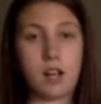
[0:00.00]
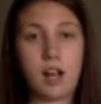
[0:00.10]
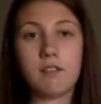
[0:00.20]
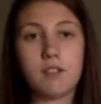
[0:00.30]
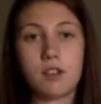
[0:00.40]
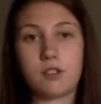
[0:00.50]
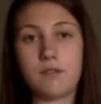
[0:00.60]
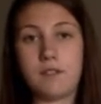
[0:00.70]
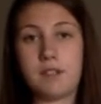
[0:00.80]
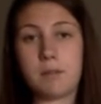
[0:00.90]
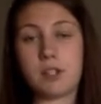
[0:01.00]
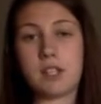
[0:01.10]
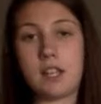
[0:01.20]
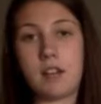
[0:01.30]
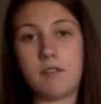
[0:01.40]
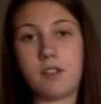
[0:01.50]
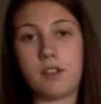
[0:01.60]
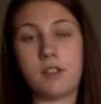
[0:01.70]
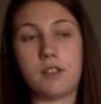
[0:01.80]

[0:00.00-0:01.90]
Of those 50% of the